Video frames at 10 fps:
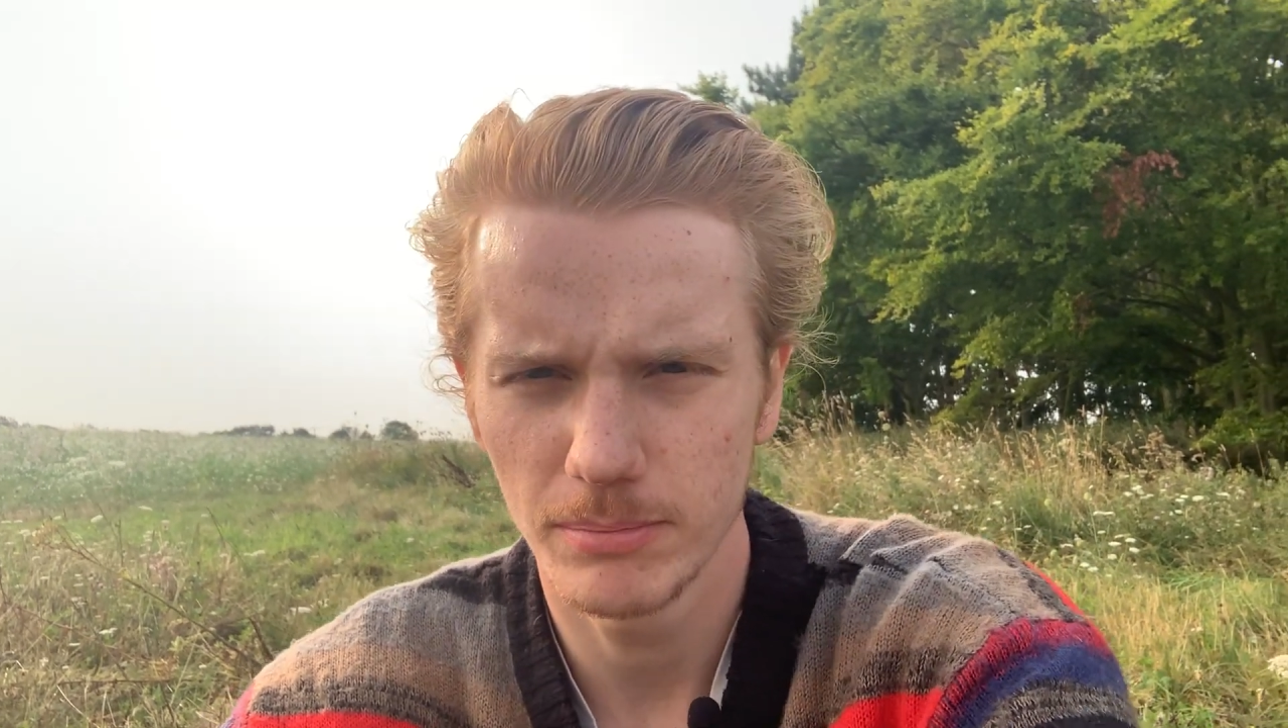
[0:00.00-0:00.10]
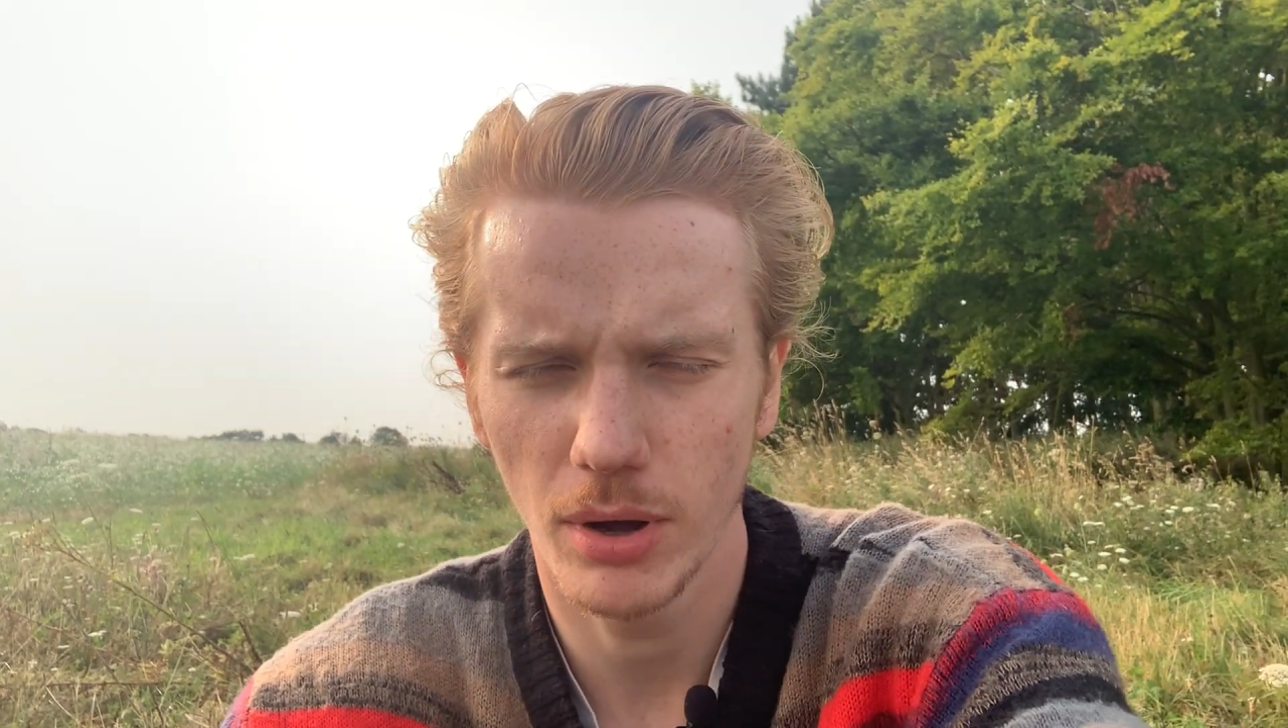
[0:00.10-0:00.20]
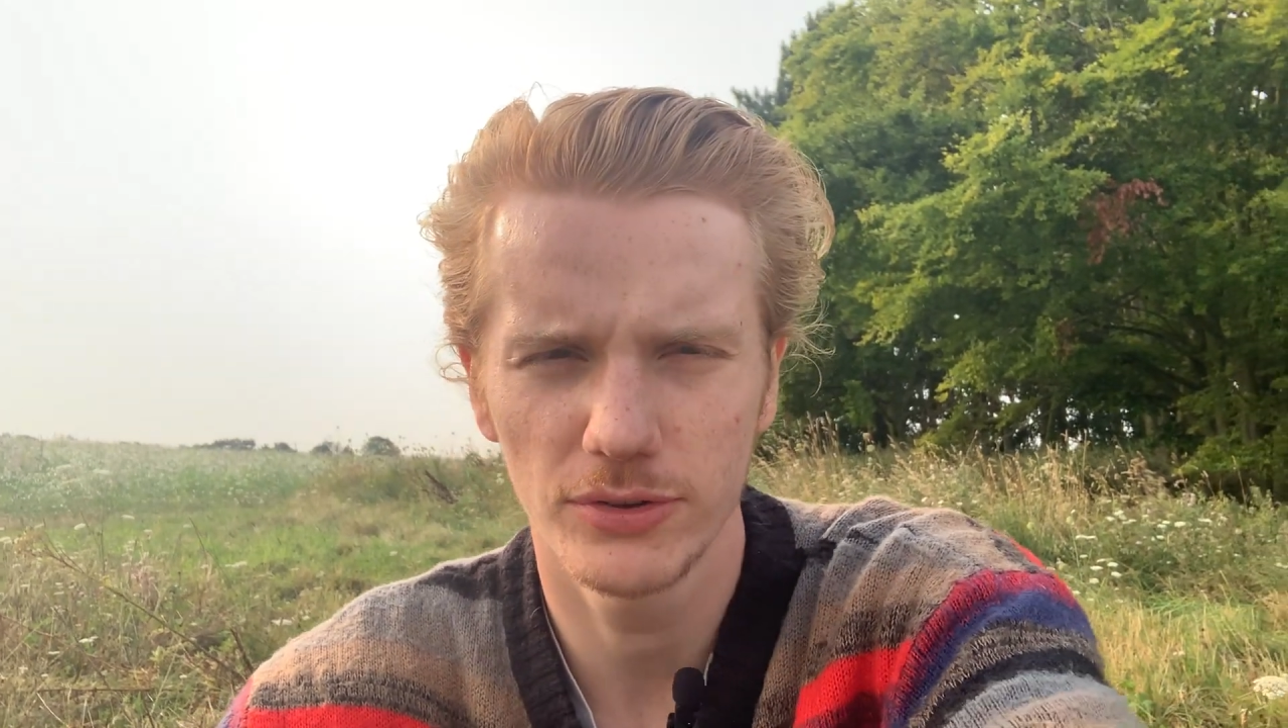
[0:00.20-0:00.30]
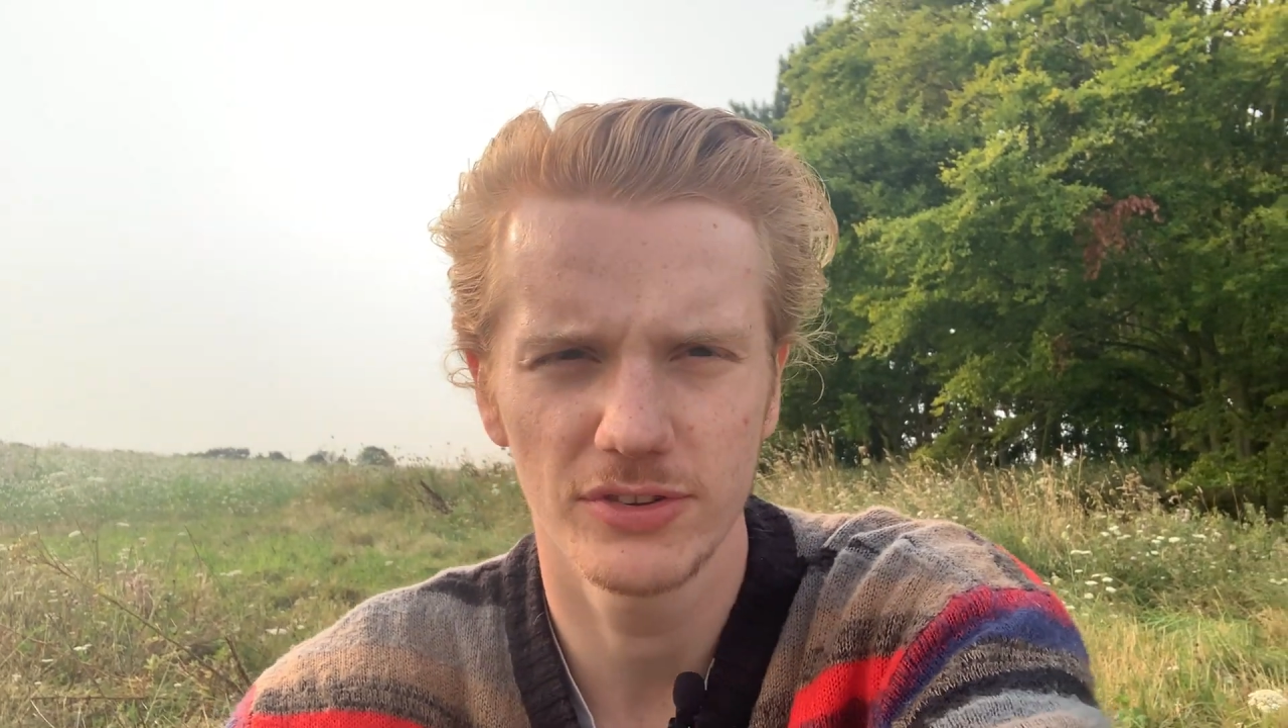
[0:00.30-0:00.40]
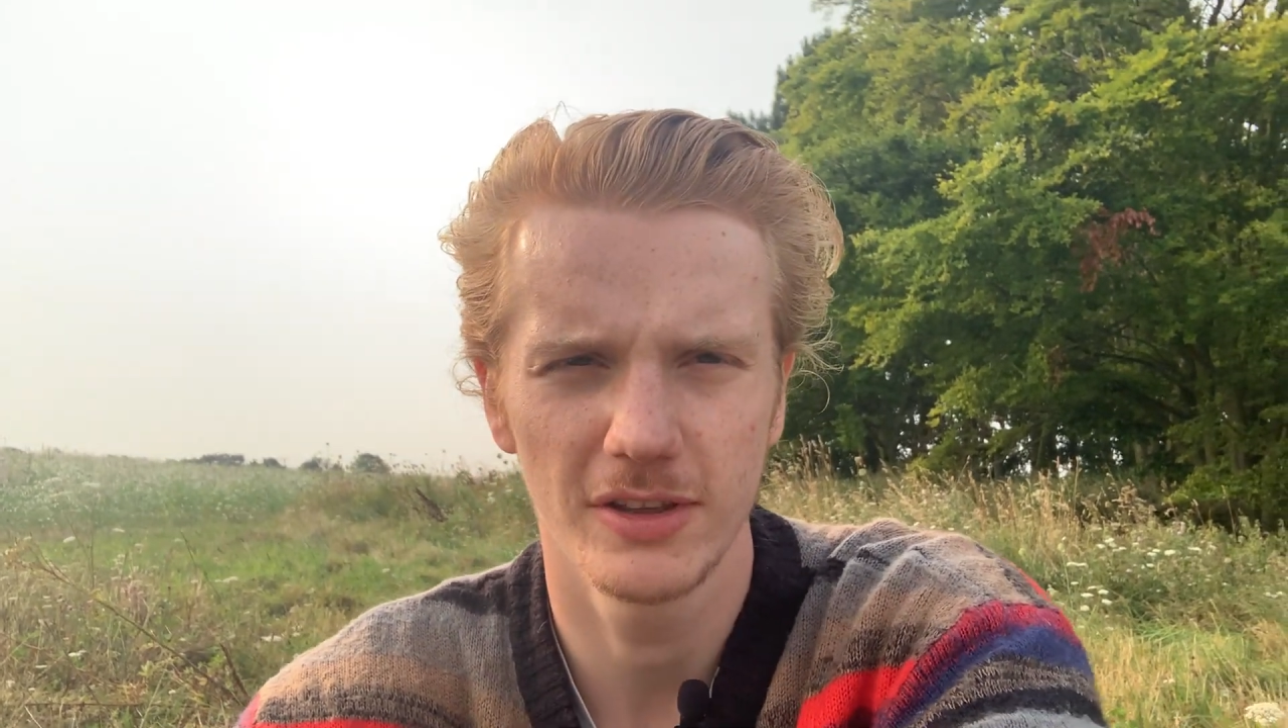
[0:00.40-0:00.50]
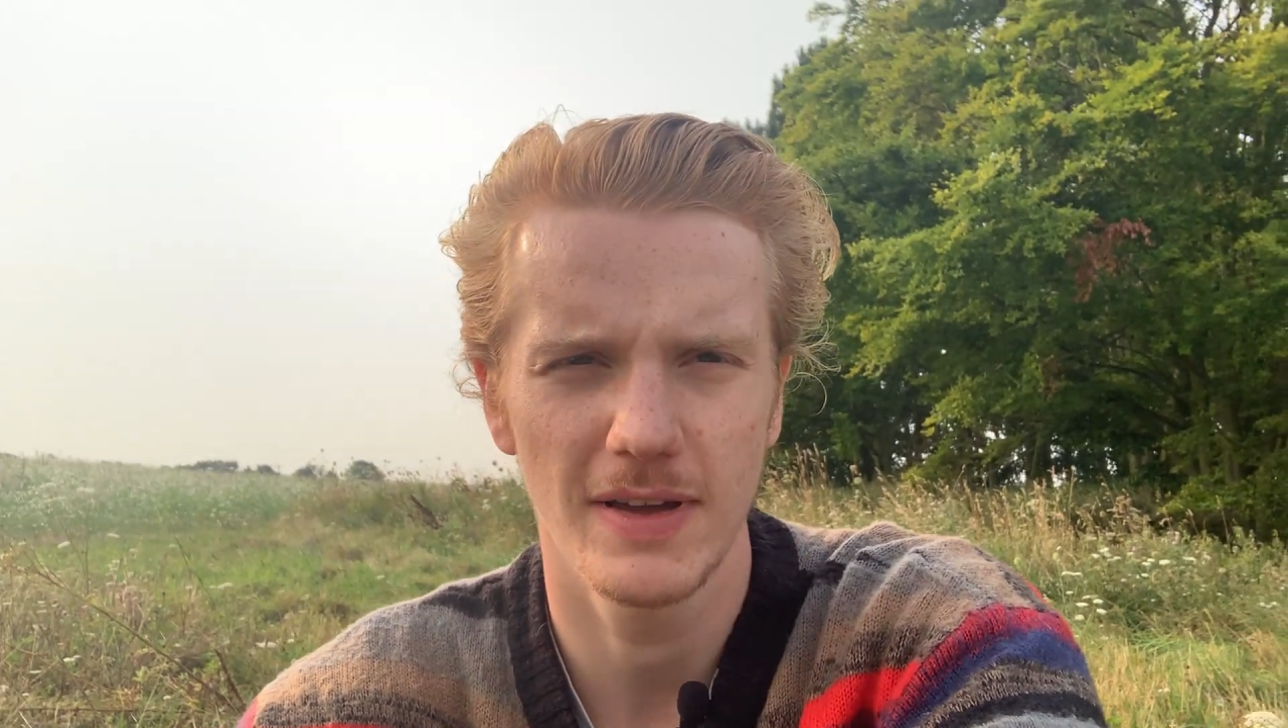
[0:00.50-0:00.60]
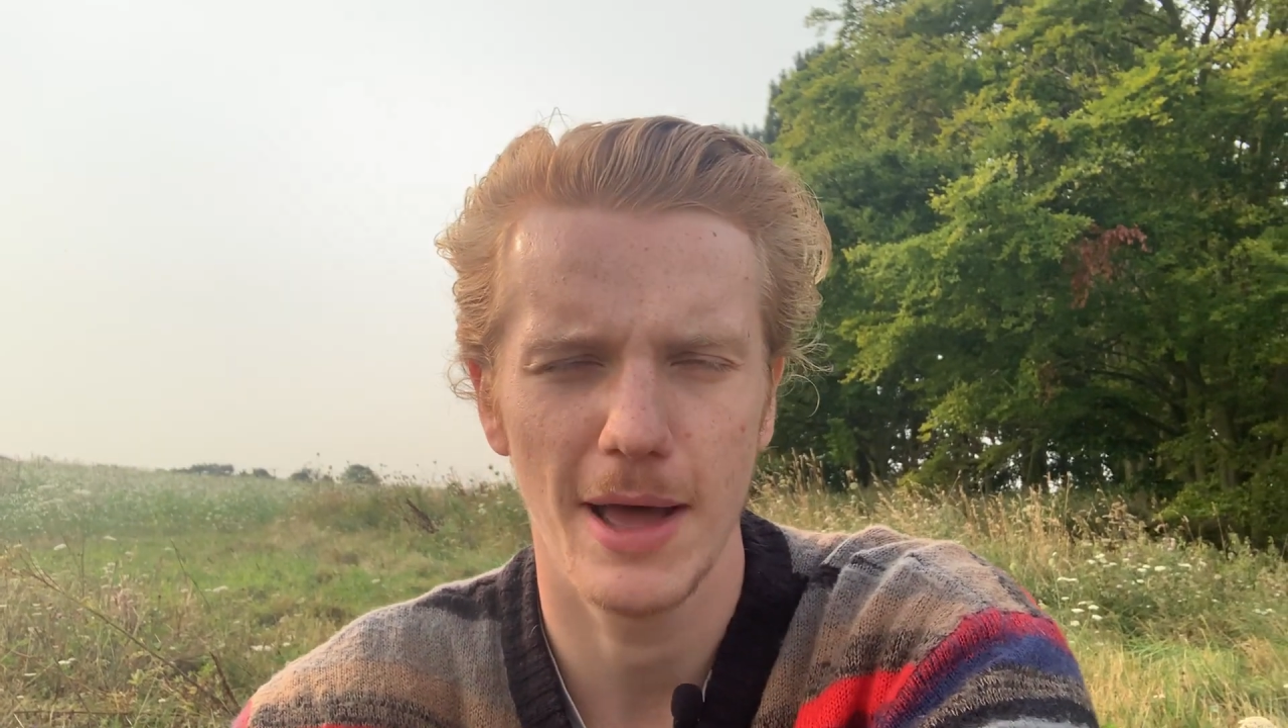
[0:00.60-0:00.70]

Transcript: positive